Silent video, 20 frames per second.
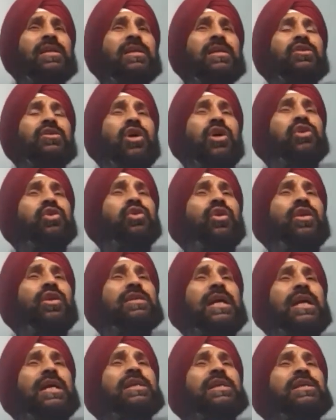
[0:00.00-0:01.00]
South Korea is
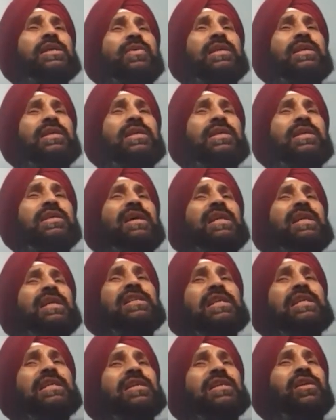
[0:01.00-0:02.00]
heading towards a very
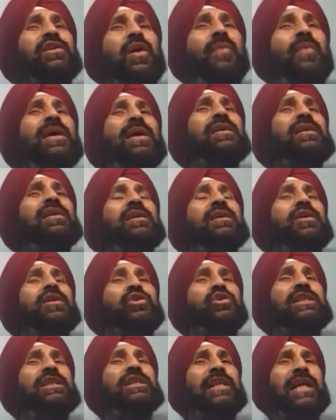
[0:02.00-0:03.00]
serious economic and
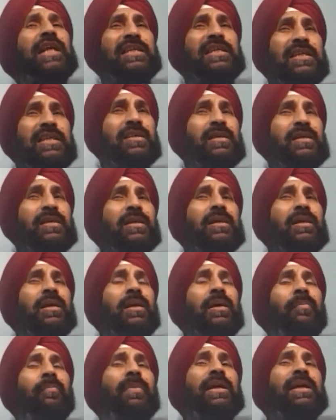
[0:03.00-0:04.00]
social crisis.
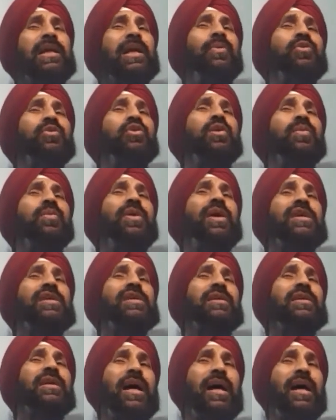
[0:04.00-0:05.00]
But if unification
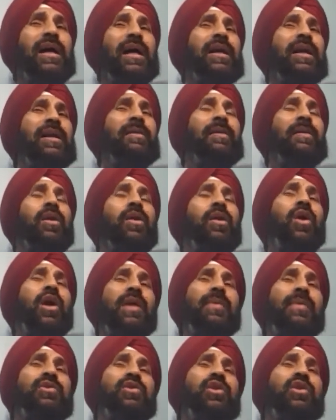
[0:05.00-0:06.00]
occur, a lot of
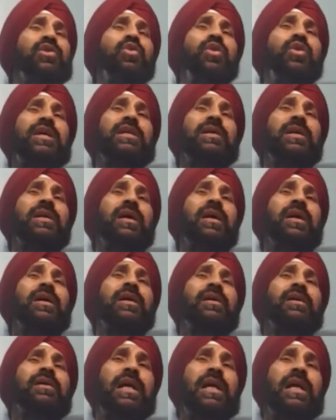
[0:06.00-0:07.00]
South Korea's
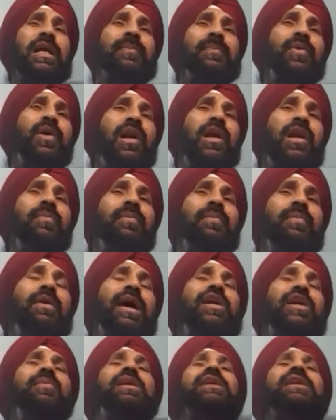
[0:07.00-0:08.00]
current problem will
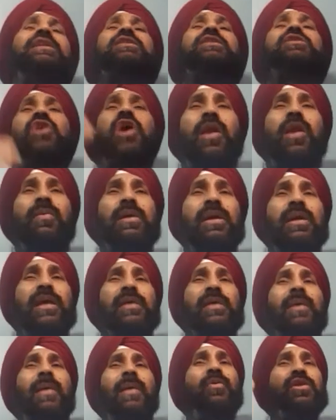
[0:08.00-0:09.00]
automatically solve, like
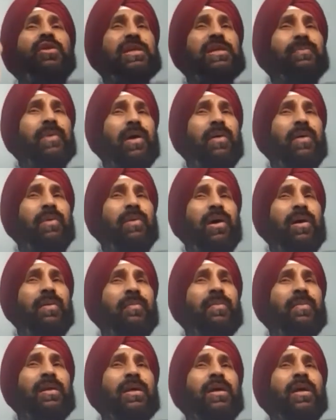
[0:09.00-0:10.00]
population problem,
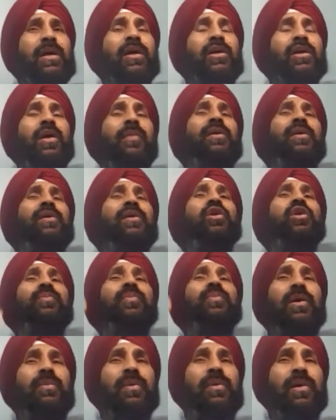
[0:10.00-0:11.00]
economic growth
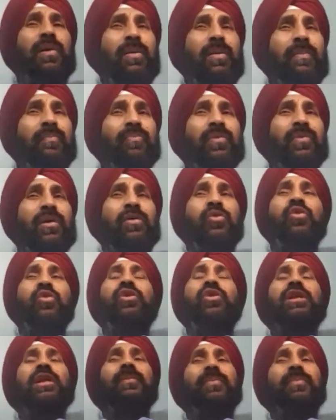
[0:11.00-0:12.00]
problem,
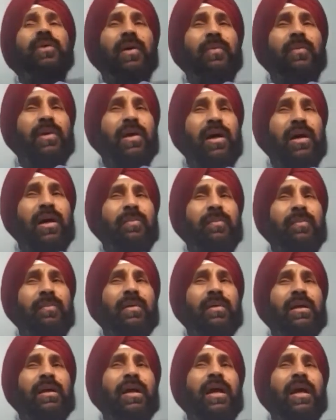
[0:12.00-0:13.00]
nuclear problem,
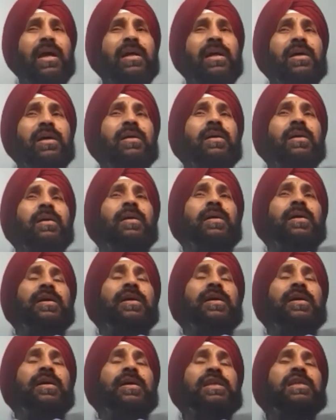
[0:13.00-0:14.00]
and
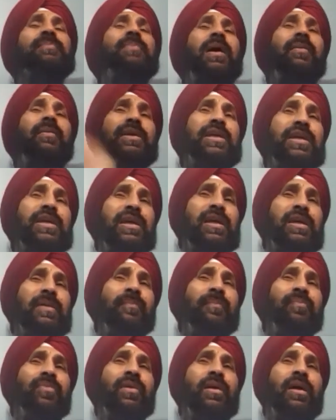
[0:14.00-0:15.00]
aging poverty,
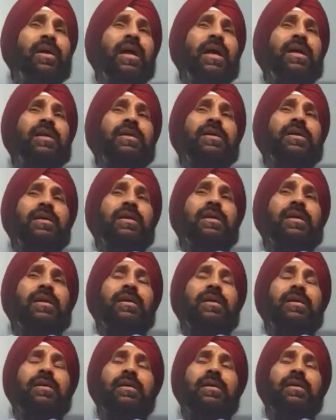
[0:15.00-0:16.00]
and a
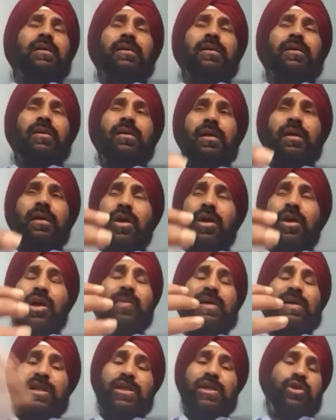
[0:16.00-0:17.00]
lot of
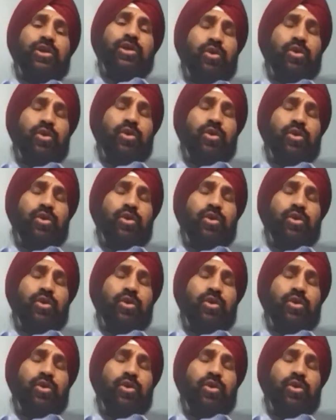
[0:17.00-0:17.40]
other issues.